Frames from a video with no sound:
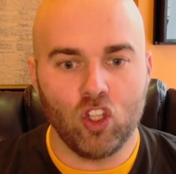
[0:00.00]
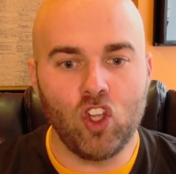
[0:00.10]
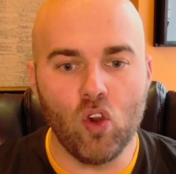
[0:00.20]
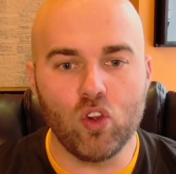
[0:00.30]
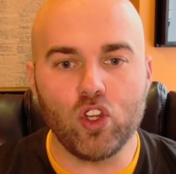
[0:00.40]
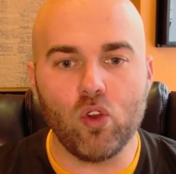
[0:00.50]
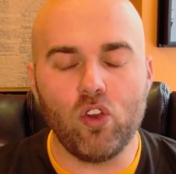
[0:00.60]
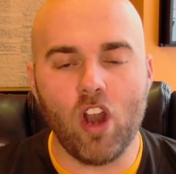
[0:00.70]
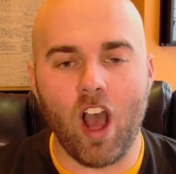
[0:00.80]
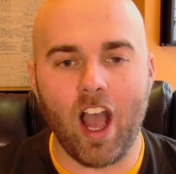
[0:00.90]
You do
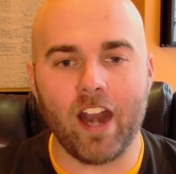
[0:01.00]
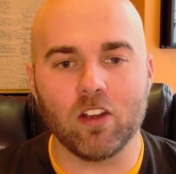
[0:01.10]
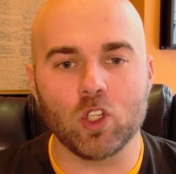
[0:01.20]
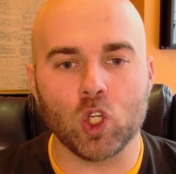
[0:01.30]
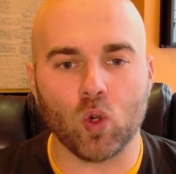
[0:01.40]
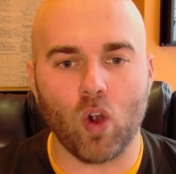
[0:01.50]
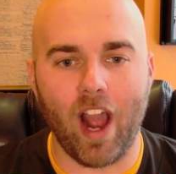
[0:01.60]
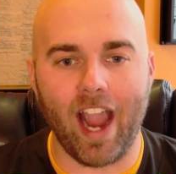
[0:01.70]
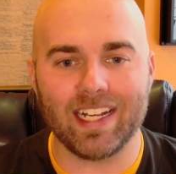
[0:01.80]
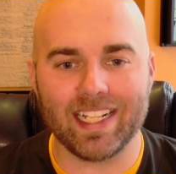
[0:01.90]
not
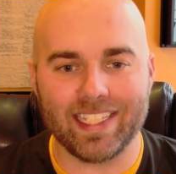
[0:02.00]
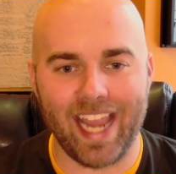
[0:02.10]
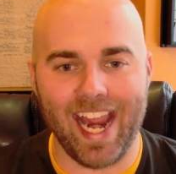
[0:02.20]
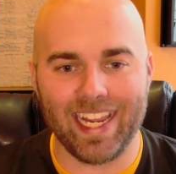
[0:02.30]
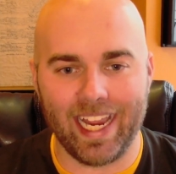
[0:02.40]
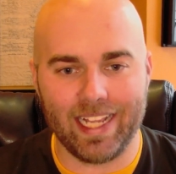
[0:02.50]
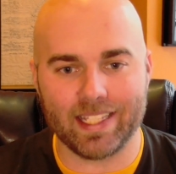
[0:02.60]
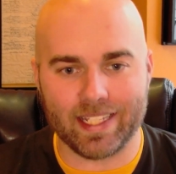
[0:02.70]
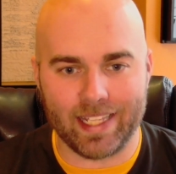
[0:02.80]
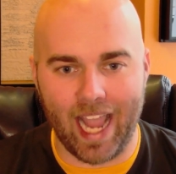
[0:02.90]
try to take
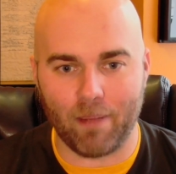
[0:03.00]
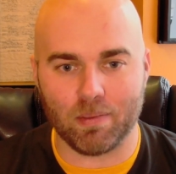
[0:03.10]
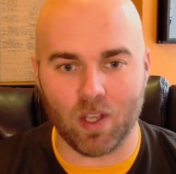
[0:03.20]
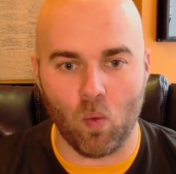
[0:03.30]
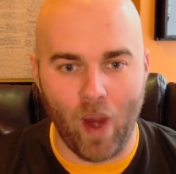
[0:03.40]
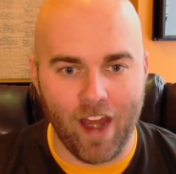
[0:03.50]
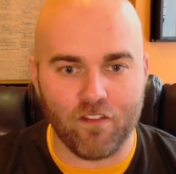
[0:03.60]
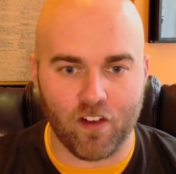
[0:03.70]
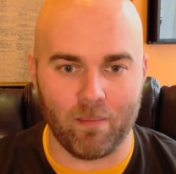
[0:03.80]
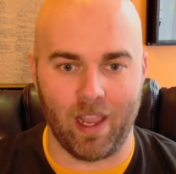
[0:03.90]
his snaps away
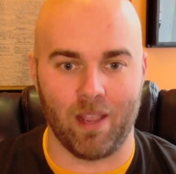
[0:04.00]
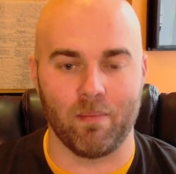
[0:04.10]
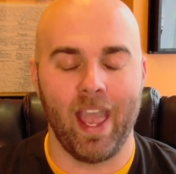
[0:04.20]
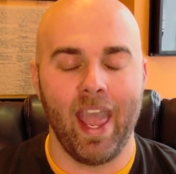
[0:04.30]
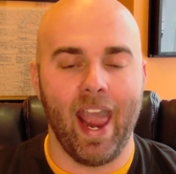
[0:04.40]
from him